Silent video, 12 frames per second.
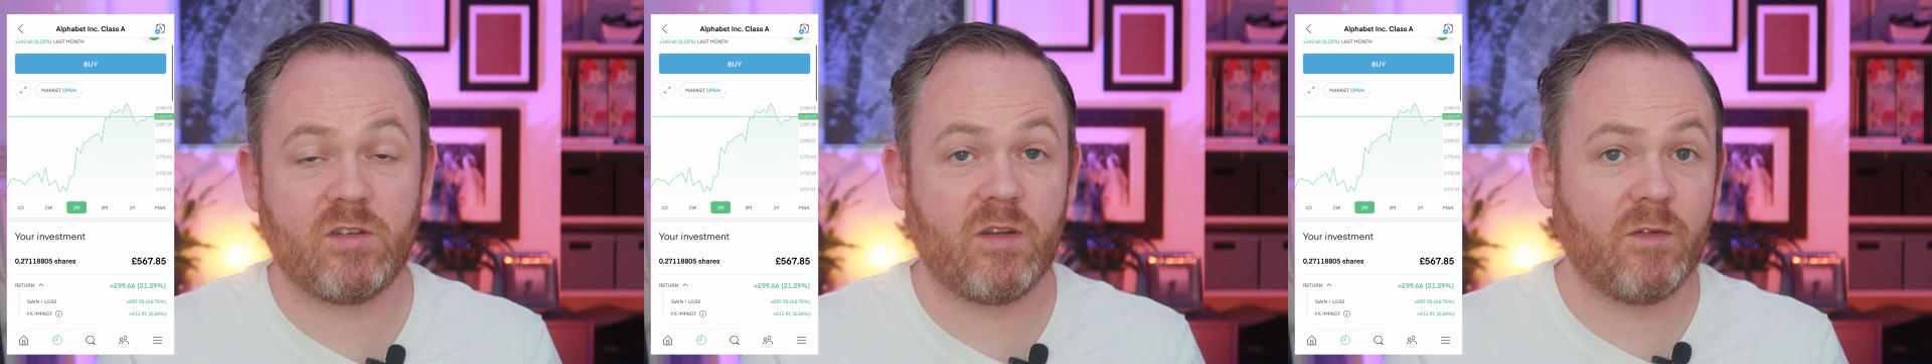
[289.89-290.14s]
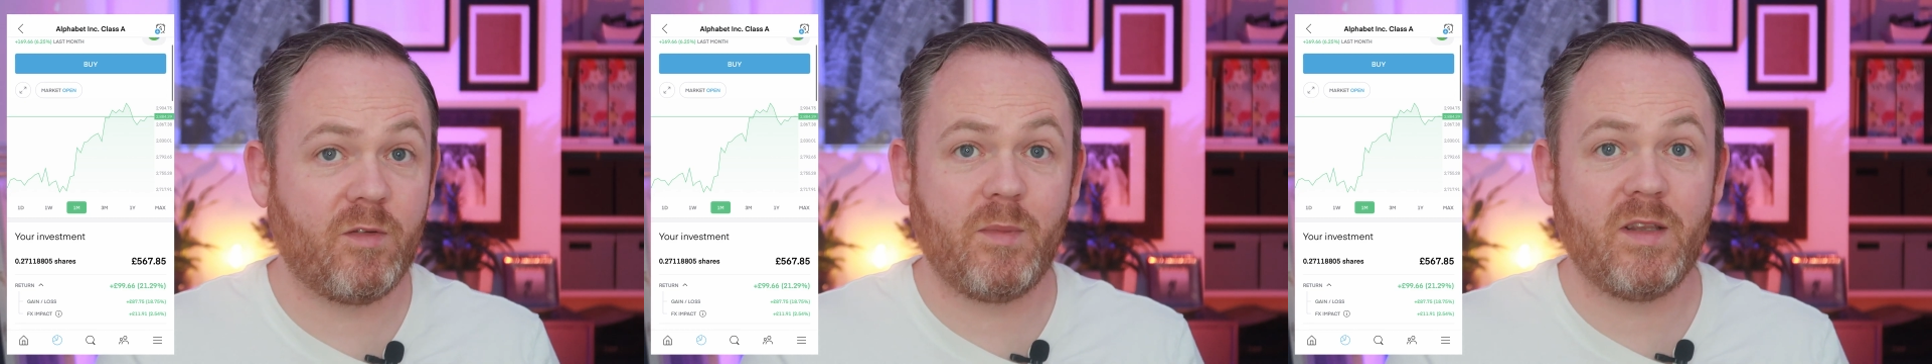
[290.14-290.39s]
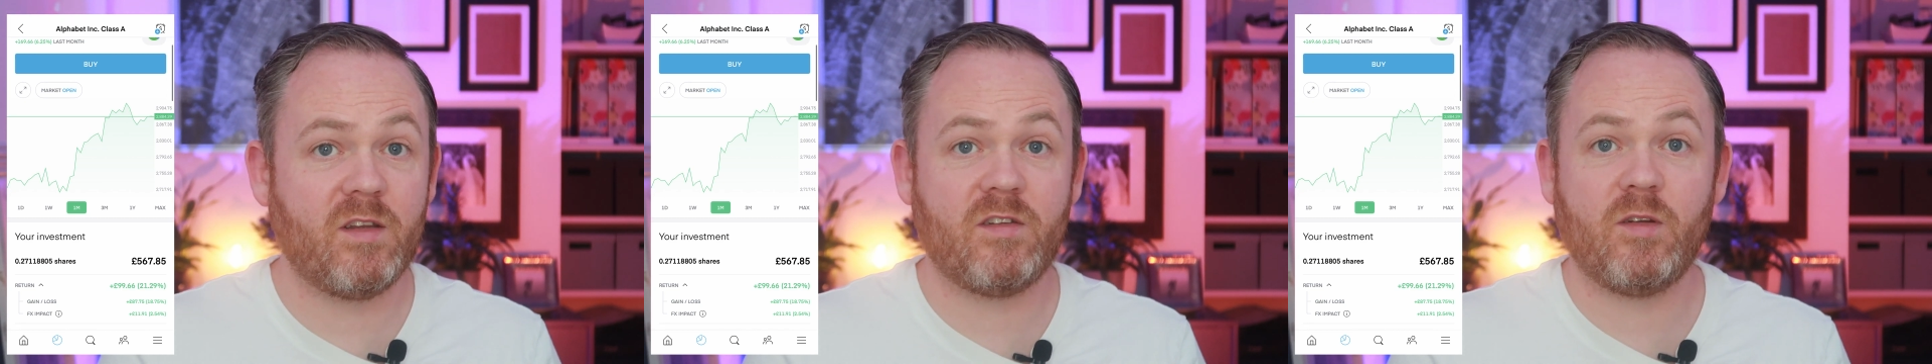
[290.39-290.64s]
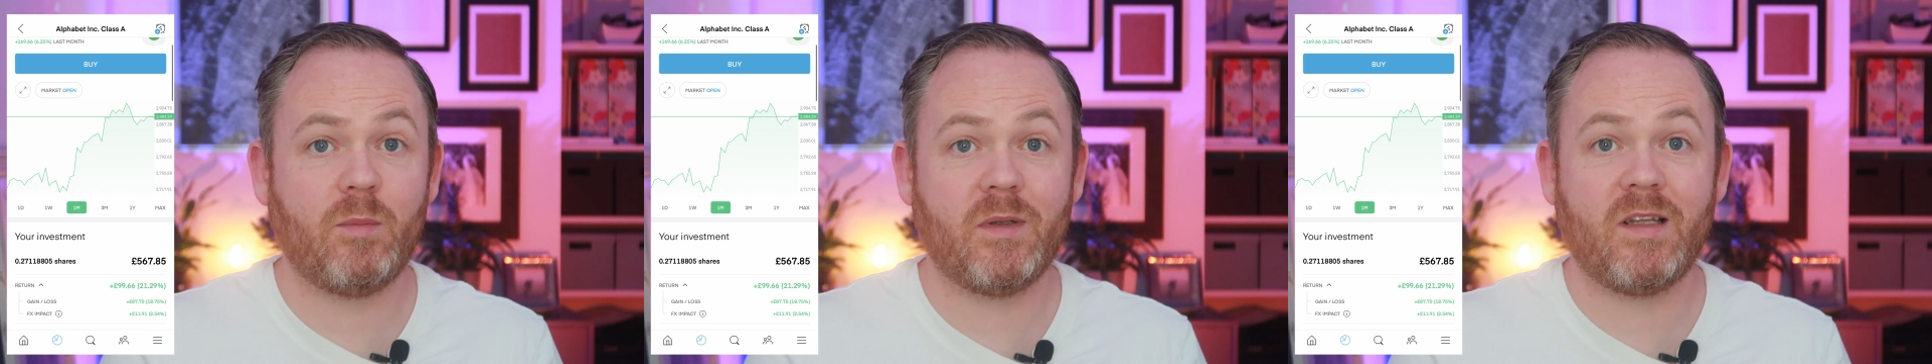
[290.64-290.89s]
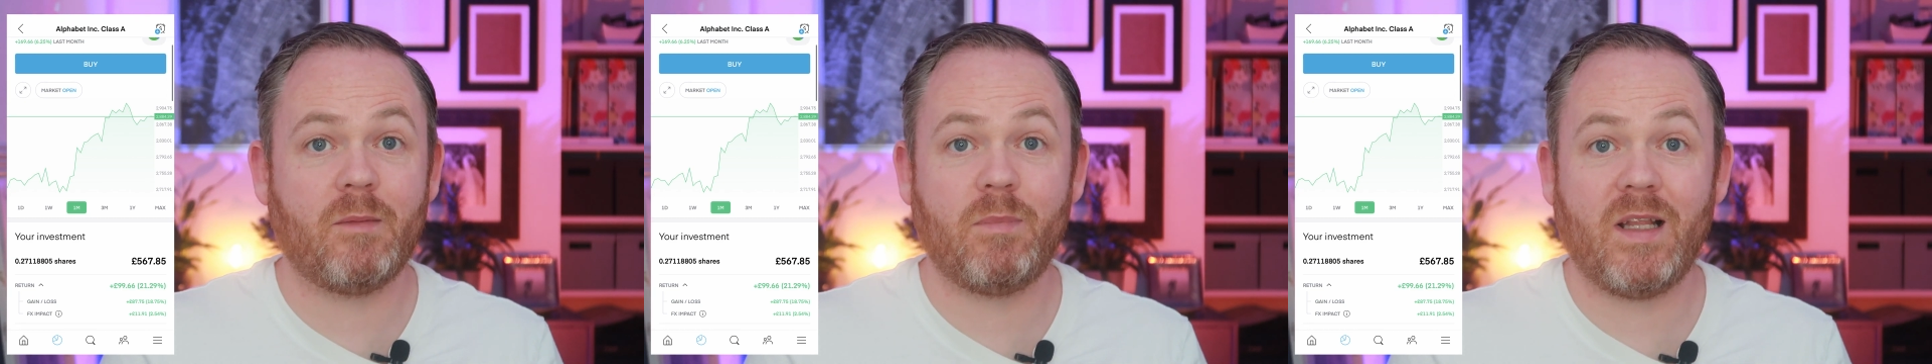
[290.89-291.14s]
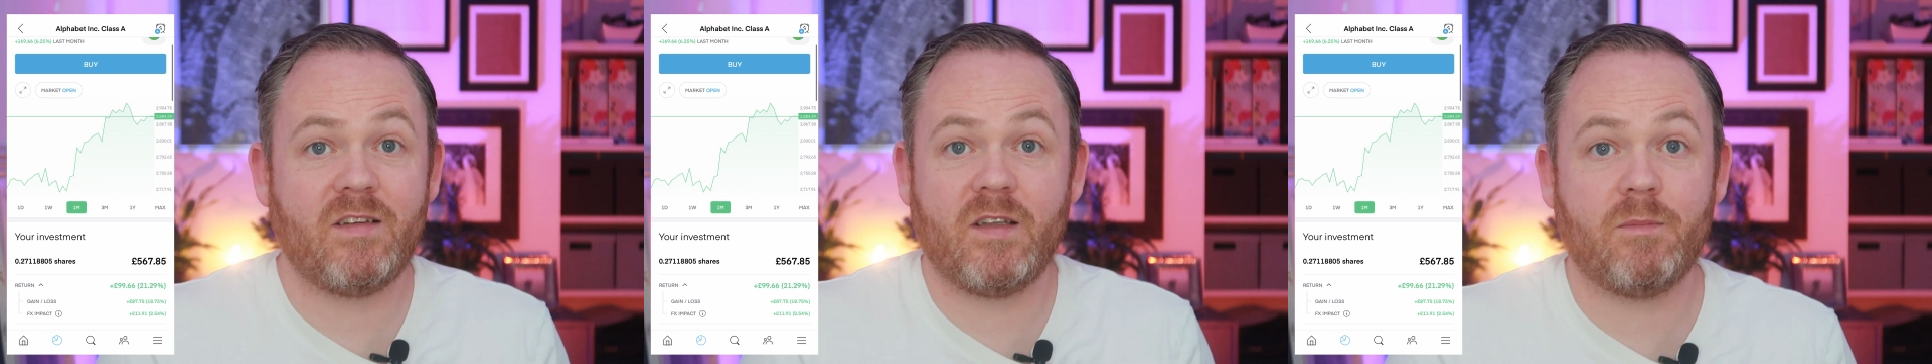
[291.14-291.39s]
So for me, there's still
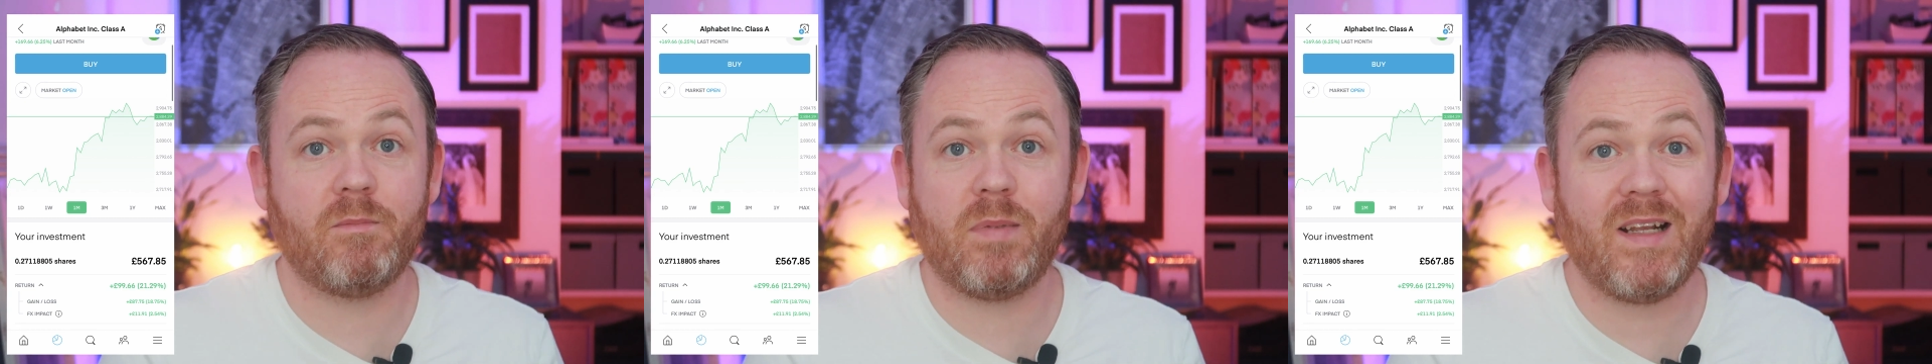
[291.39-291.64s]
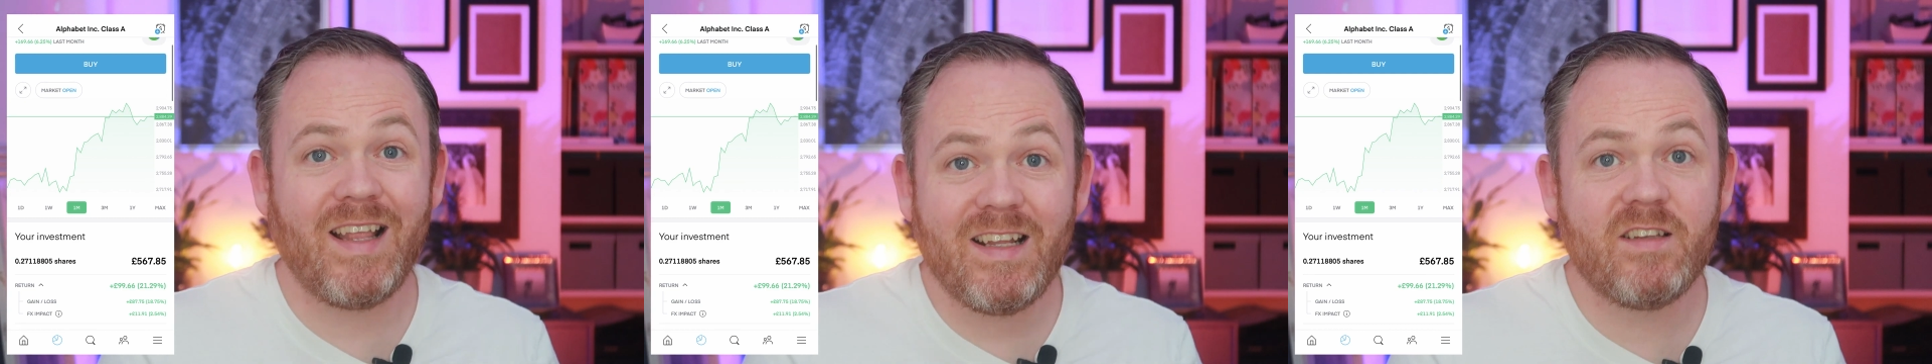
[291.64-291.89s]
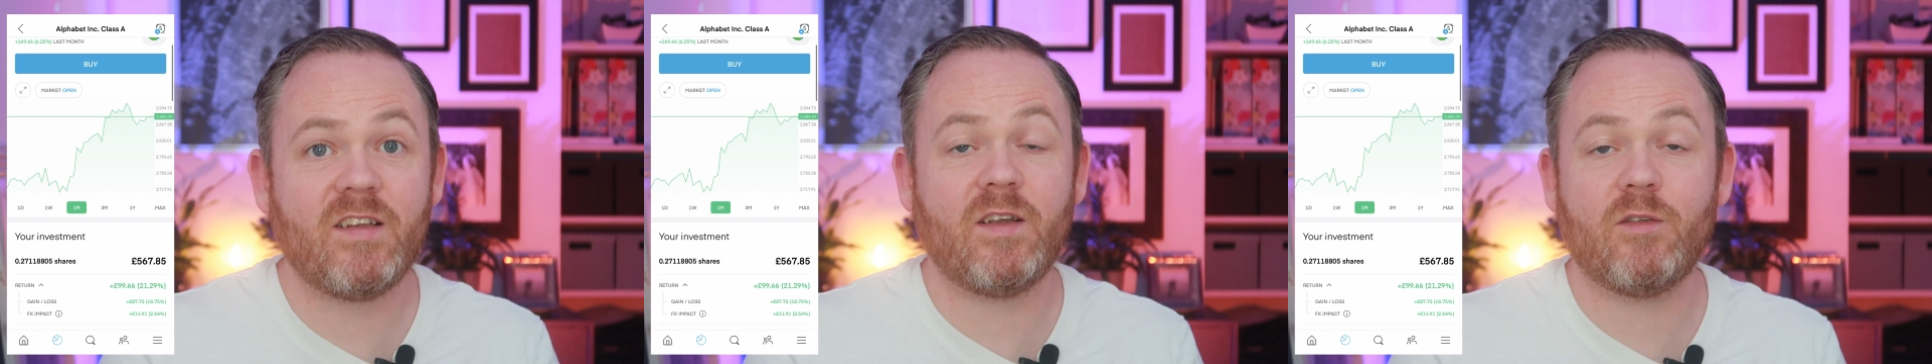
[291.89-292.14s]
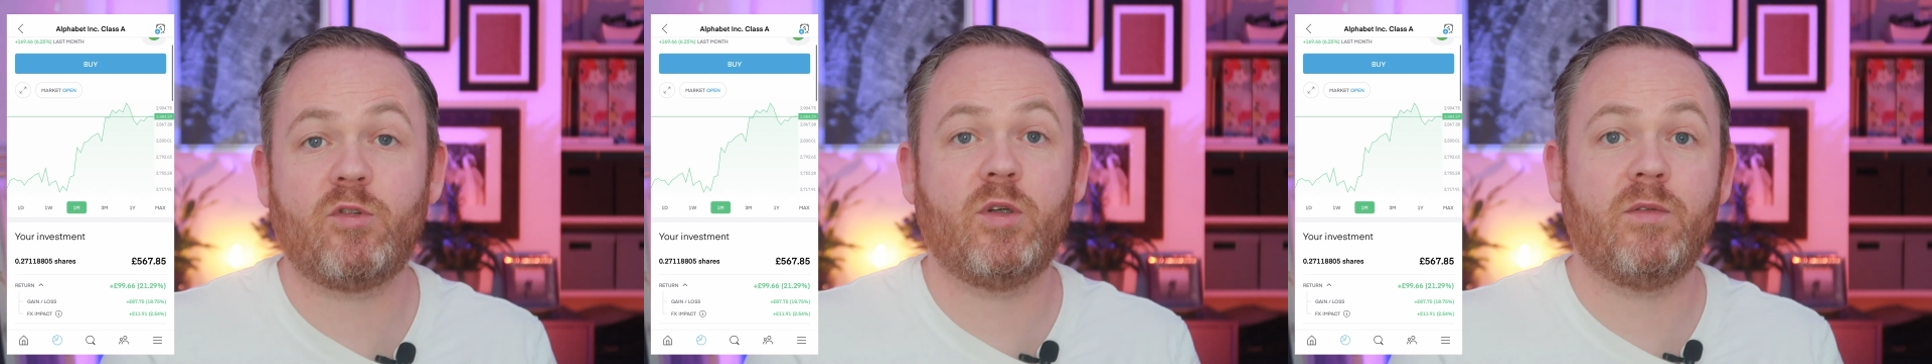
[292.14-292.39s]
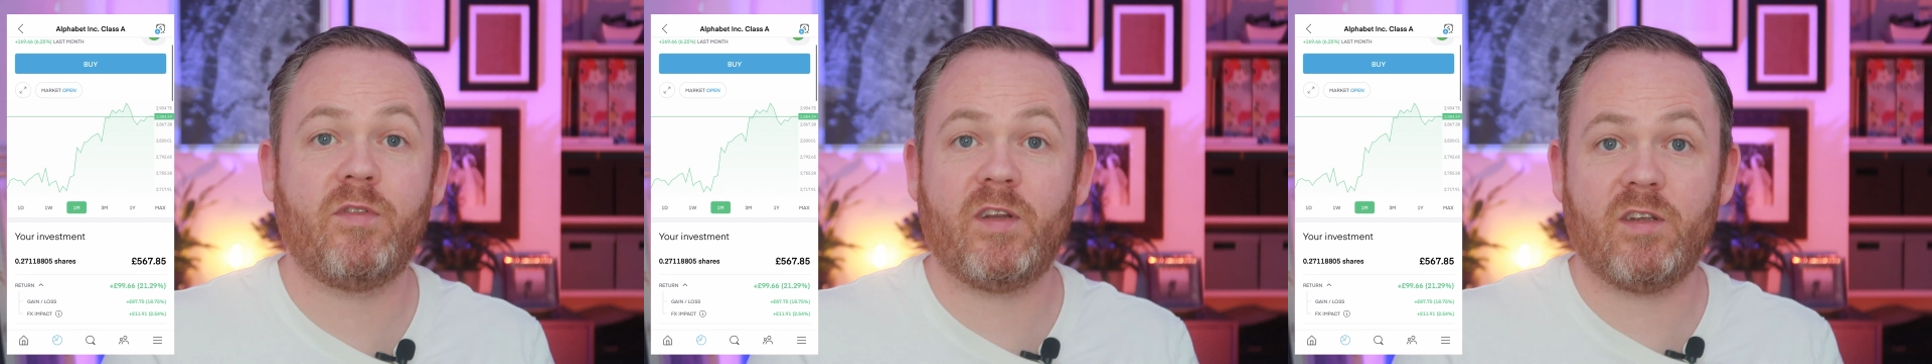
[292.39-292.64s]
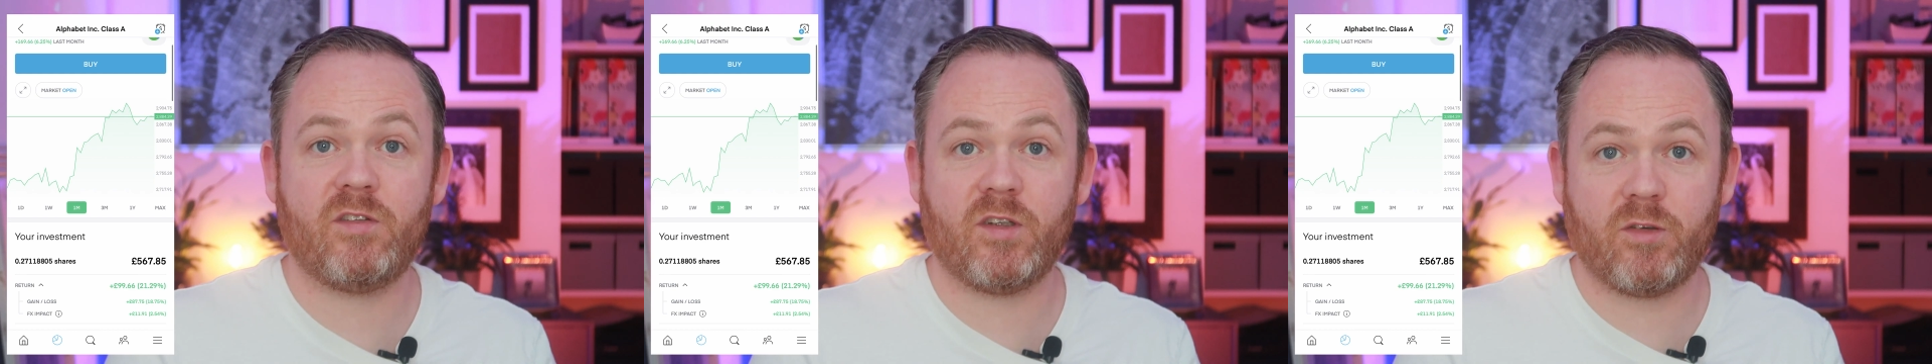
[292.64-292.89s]
plenty of room for
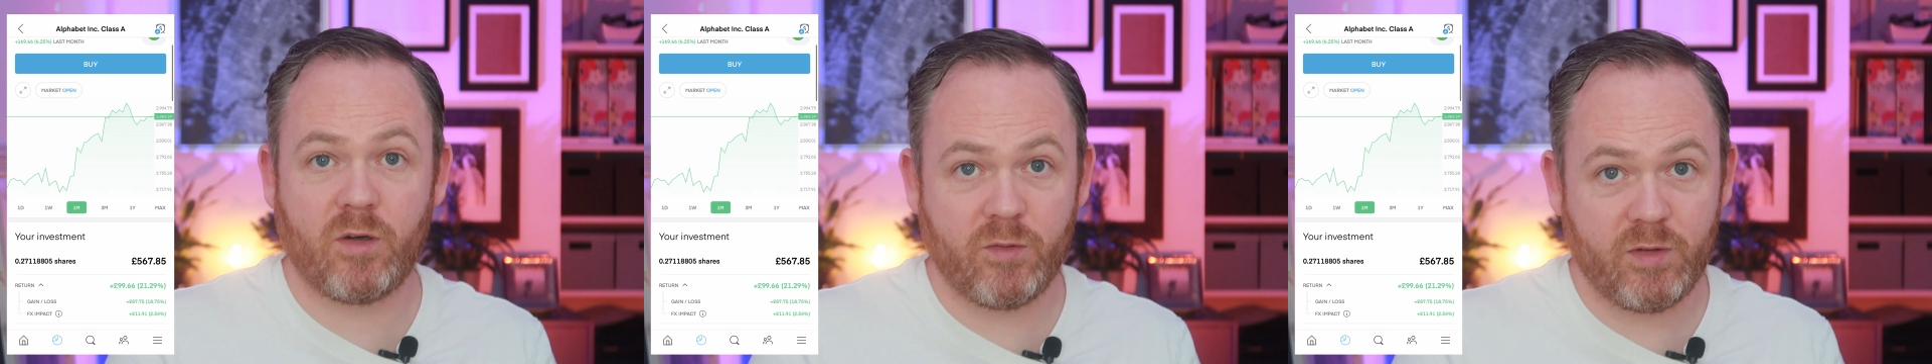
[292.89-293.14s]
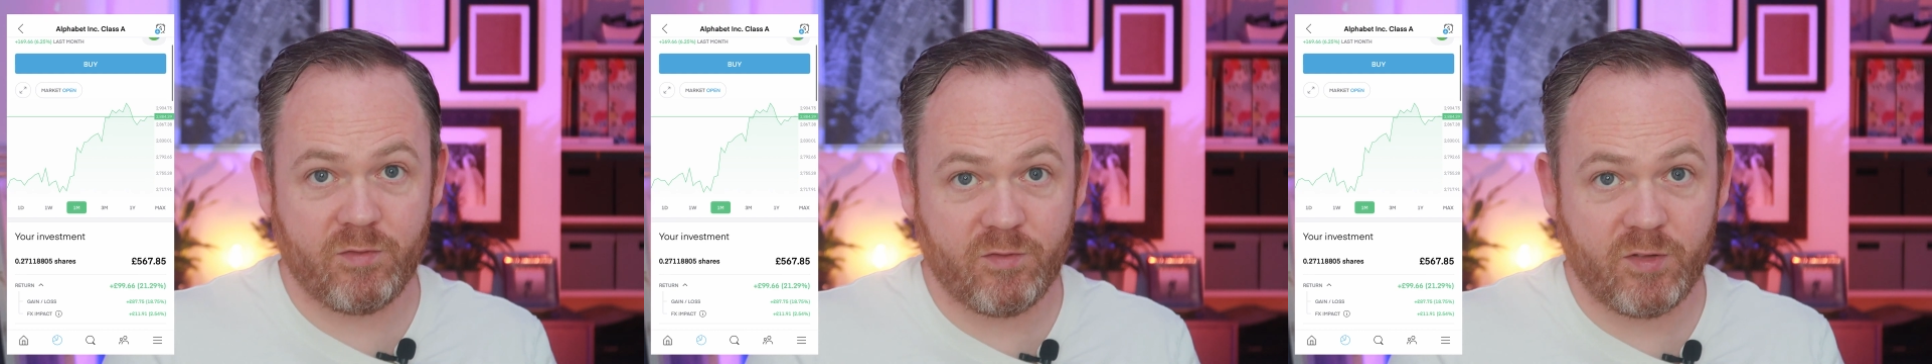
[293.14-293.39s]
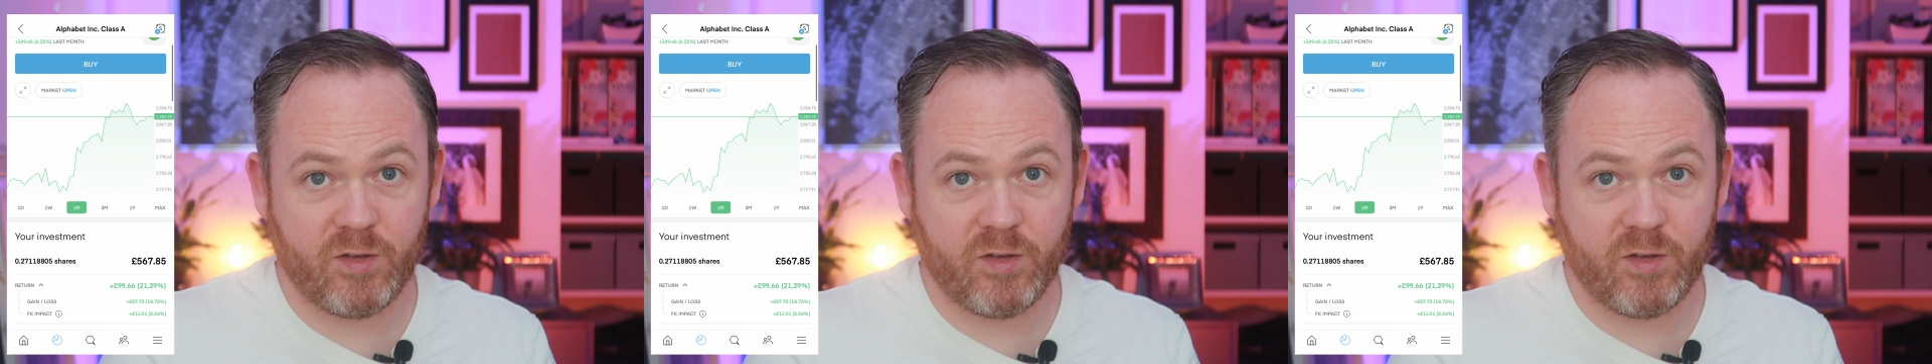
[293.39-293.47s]
this to grow even